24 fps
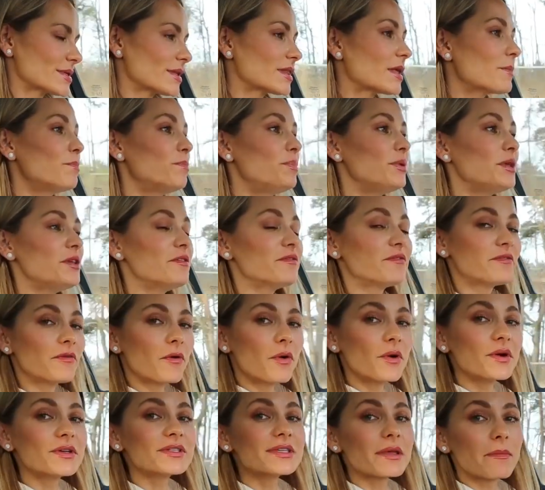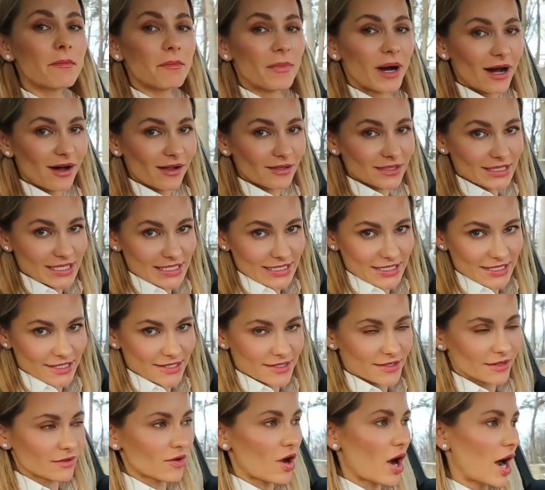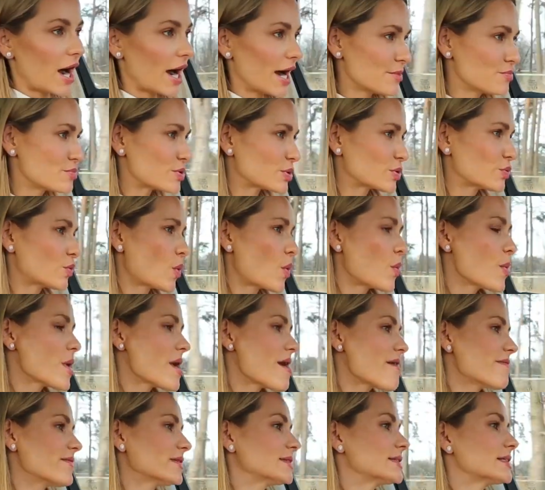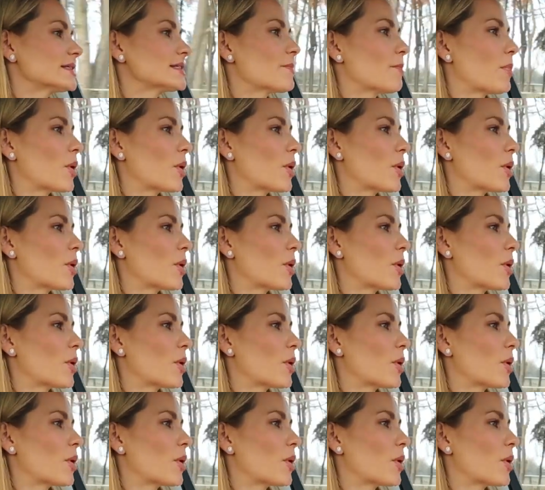So the B4 is a mild diesel hybrid. What we have under the